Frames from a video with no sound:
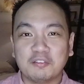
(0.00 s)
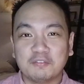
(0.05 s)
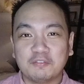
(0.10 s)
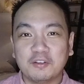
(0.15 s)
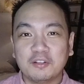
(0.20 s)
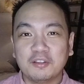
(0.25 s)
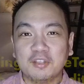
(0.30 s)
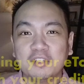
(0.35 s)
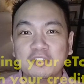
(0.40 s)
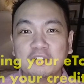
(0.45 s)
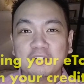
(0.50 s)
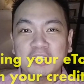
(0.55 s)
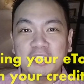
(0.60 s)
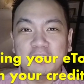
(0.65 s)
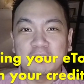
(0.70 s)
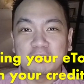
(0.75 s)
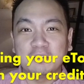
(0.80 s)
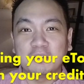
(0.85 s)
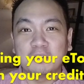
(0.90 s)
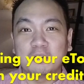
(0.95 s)
Funding your
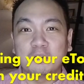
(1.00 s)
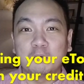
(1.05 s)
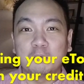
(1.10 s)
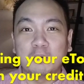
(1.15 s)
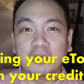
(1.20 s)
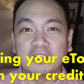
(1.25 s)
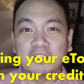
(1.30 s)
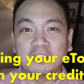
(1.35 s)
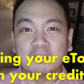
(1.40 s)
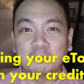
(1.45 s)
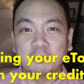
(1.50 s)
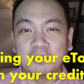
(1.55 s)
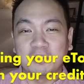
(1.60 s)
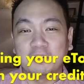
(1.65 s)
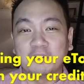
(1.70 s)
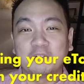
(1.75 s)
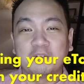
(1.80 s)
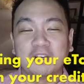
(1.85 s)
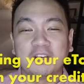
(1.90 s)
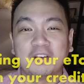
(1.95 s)
eToro wallet with
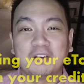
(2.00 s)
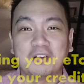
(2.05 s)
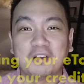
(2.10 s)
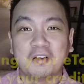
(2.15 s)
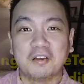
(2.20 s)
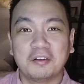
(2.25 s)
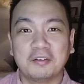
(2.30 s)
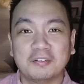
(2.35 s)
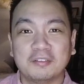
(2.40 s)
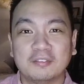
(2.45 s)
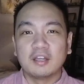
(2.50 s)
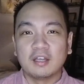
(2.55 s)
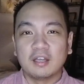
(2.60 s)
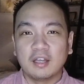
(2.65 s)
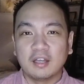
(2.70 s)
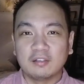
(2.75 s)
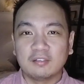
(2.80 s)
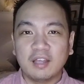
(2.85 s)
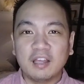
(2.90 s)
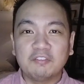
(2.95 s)
your credit card.
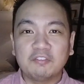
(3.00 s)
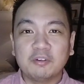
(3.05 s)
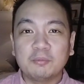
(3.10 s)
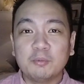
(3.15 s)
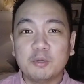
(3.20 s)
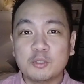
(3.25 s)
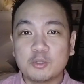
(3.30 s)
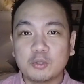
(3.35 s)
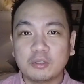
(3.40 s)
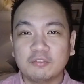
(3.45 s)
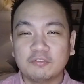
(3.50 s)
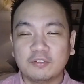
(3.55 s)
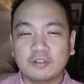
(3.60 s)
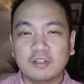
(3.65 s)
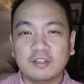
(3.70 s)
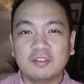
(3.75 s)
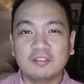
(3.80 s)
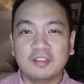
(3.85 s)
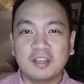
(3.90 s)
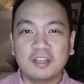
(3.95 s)
Aside from mutual
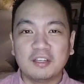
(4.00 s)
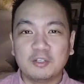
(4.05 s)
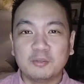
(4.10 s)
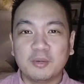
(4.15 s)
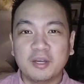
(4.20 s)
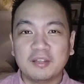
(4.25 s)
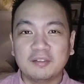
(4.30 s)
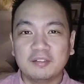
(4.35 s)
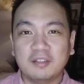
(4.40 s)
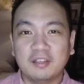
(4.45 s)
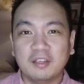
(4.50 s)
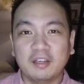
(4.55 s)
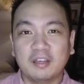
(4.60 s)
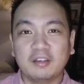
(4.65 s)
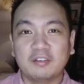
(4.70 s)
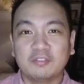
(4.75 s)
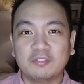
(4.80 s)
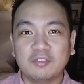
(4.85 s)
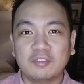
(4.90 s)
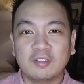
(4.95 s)
funds and
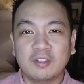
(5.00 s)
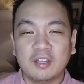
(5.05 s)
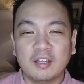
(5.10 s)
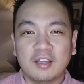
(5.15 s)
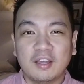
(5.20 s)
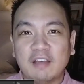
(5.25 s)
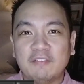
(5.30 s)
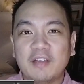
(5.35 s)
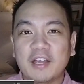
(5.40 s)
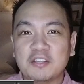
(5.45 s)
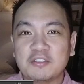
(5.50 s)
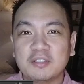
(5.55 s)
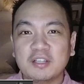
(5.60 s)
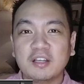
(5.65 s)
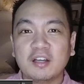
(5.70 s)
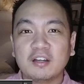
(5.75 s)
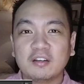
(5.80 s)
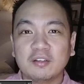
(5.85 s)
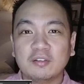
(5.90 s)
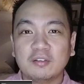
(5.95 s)
UITFs, I've actually
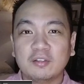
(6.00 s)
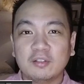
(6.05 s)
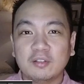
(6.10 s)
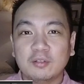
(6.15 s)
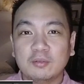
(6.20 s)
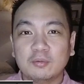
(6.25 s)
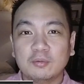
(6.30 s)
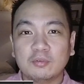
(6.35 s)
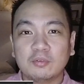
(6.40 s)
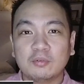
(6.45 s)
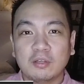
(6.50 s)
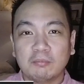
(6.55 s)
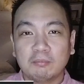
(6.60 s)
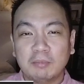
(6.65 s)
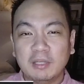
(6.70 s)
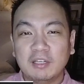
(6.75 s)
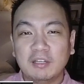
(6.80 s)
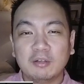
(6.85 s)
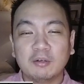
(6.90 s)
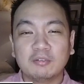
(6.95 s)
gotten to use
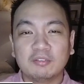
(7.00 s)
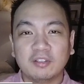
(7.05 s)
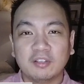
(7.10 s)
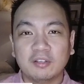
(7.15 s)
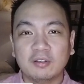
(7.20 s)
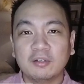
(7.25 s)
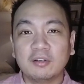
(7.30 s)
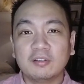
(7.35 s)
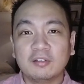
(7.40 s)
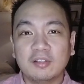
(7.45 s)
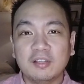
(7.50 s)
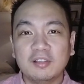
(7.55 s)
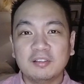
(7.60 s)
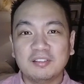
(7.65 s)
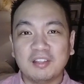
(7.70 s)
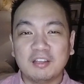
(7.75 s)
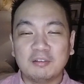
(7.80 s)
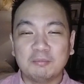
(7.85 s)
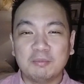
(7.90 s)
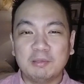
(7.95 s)
BDO Securities
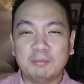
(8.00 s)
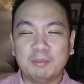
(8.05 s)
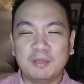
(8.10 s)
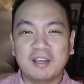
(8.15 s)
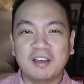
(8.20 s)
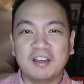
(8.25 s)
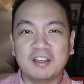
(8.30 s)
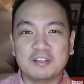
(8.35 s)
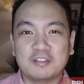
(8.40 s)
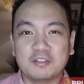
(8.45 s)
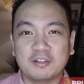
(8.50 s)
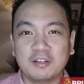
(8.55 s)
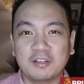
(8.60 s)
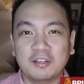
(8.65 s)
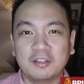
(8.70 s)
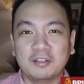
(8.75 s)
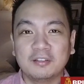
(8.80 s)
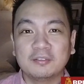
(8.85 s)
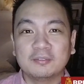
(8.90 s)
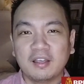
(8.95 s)
and BPI
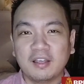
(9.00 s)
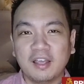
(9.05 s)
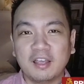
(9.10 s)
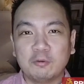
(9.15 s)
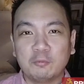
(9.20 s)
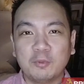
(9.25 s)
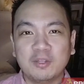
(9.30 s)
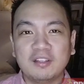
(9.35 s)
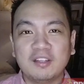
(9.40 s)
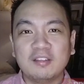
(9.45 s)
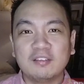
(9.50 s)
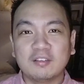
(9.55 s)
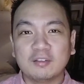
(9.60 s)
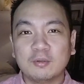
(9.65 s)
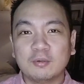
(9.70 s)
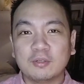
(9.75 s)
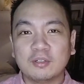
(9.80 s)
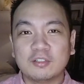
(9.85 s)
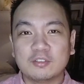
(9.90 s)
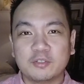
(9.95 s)
Trade. And with these
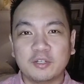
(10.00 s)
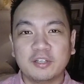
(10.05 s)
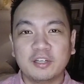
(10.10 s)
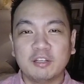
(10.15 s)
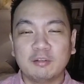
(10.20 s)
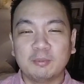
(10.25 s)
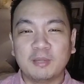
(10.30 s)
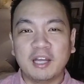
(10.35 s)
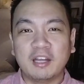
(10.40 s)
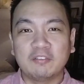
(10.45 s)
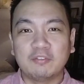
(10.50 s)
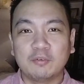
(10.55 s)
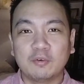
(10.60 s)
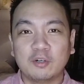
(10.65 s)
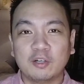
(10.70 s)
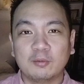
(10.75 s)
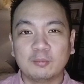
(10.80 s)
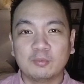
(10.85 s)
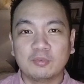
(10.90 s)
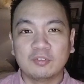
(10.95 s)
local trading
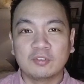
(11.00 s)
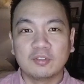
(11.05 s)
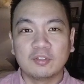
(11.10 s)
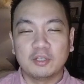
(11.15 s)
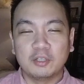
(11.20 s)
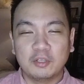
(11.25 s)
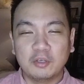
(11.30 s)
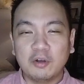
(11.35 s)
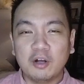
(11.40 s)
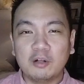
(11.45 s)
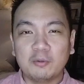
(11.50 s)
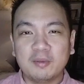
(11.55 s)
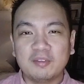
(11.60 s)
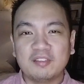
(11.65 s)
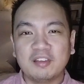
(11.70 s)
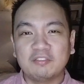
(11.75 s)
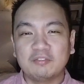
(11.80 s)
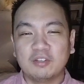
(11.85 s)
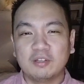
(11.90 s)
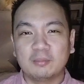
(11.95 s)
platforms, you always have to